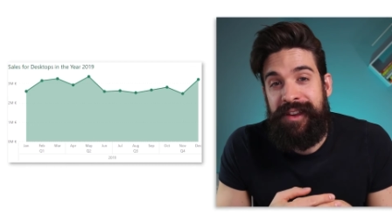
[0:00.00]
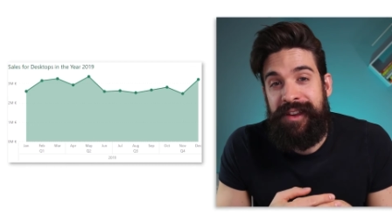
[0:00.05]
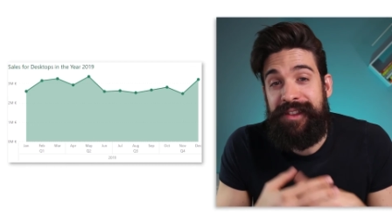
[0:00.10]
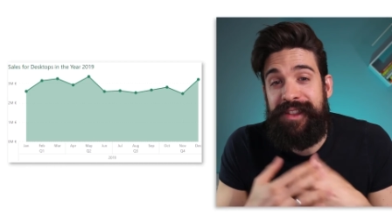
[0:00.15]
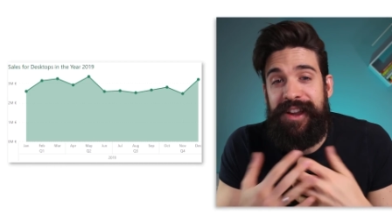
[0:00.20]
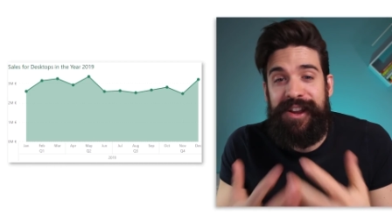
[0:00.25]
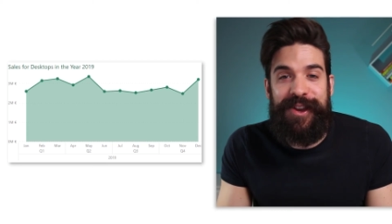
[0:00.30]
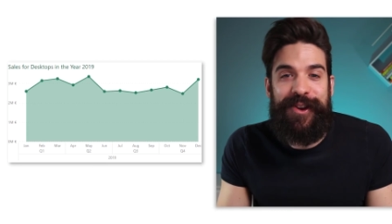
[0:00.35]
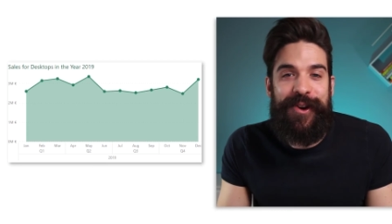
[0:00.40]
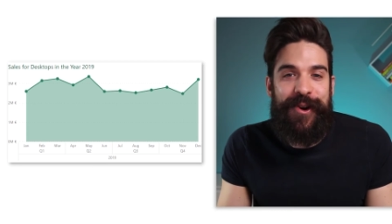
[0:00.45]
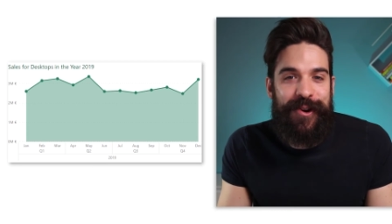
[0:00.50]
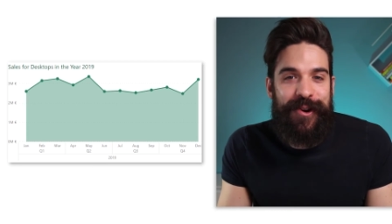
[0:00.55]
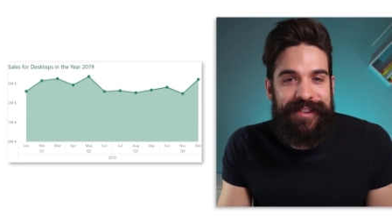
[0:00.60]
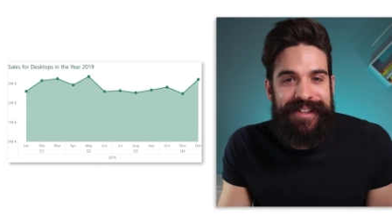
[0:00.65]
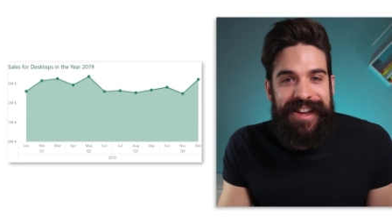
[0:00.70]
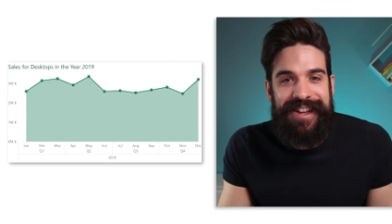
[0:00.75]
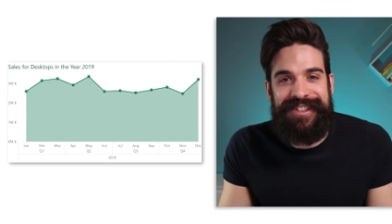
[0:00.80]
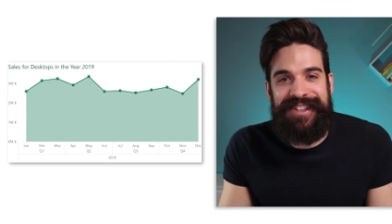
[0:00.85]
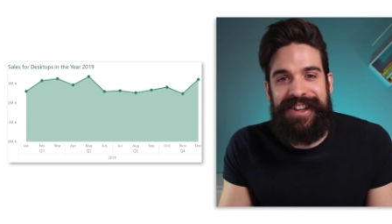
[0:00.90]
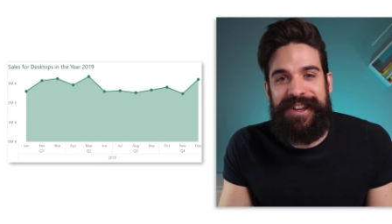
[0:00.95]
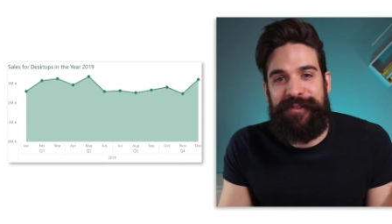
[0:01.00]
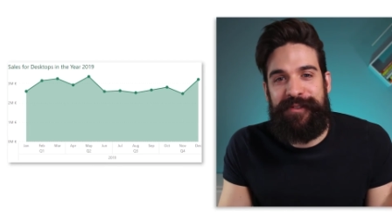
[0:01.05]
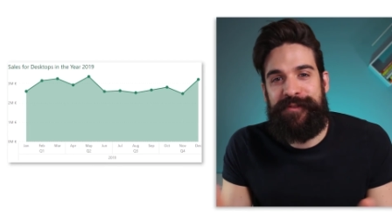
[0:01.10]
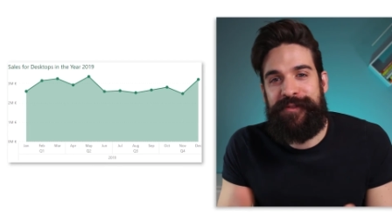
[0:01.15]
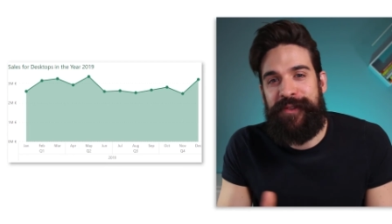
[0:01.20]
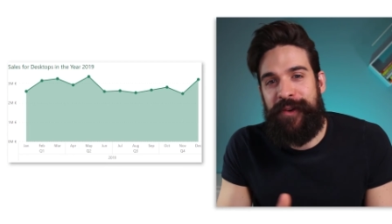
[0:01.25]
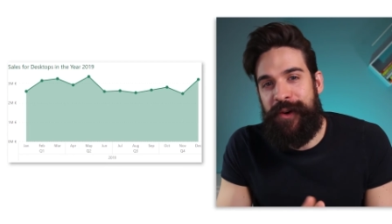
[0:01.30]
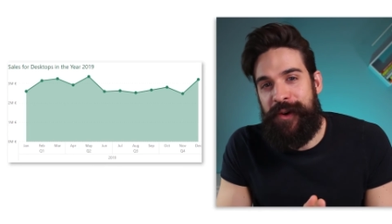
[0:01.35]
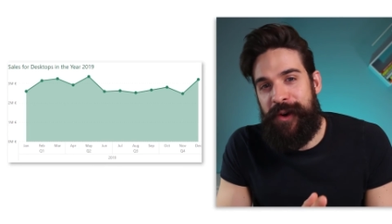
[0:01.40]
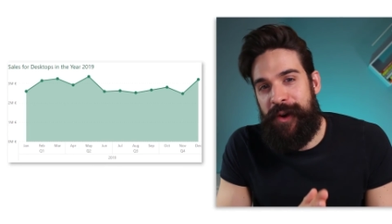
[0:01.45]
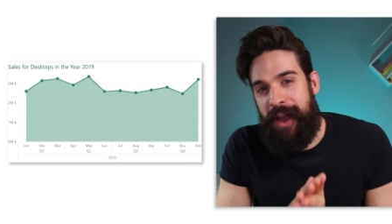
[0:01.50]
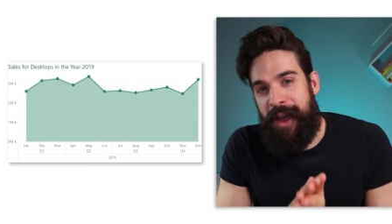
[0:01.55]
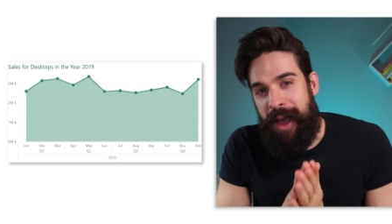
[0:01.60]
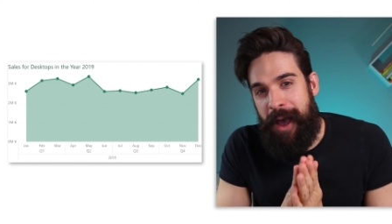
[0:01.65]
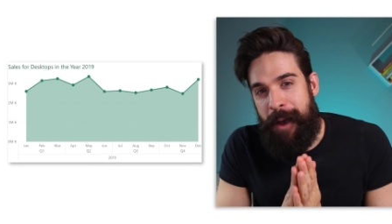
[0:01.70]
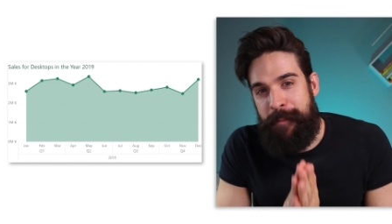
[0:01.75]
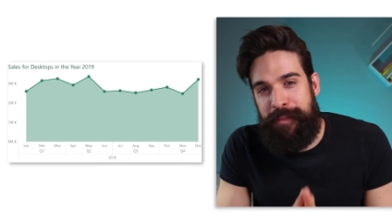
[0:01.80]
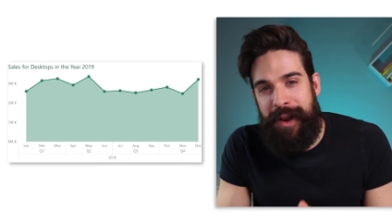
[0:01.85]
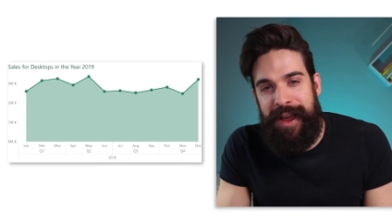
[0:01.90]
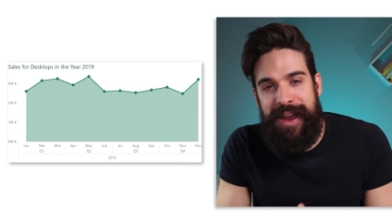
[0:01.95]
And there you go. That's it for
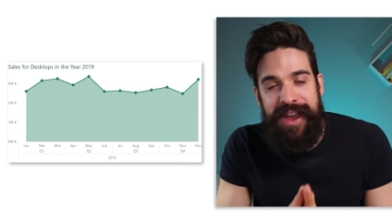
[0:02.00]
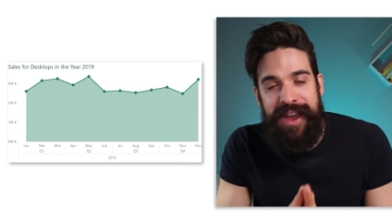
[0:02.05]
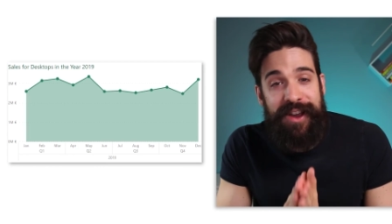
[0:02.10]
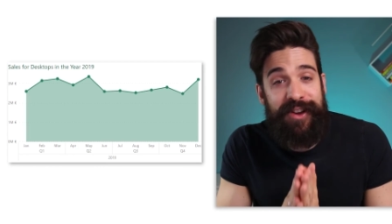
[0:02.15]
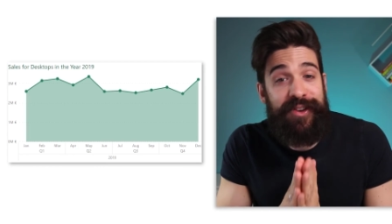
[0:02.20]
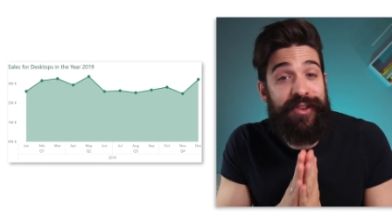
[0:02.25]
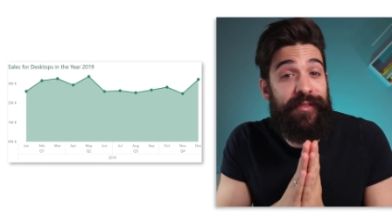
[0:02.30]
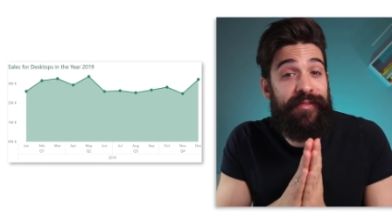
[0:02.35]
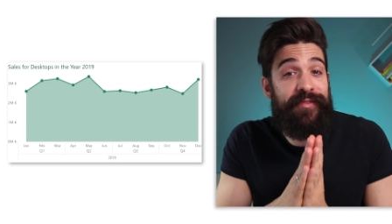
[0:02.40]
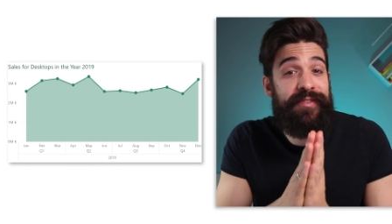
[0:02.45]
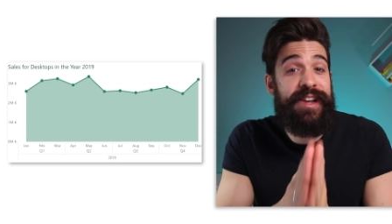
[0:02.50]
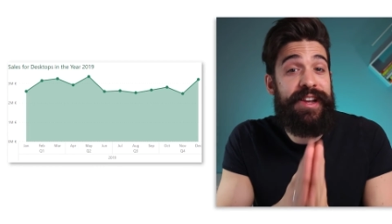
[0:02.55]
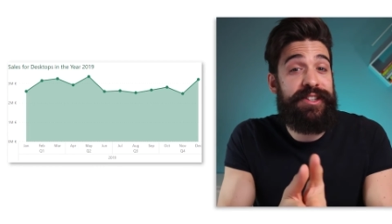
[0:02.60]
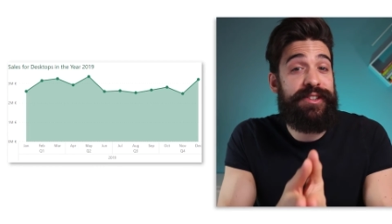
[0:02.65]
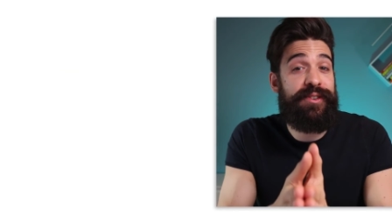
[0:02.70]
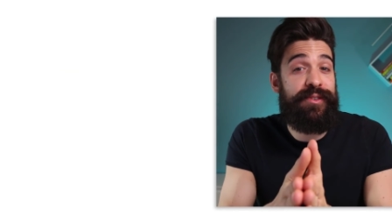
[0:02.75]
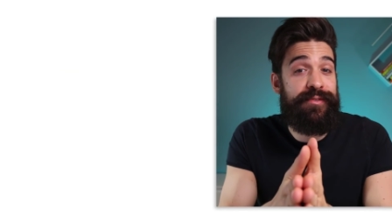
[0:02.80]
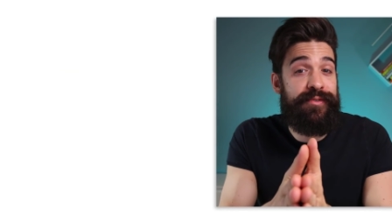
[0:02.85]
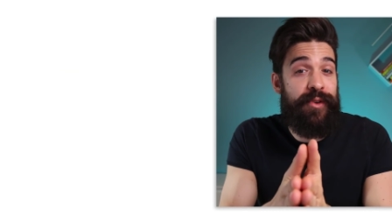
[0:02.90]
applying conditional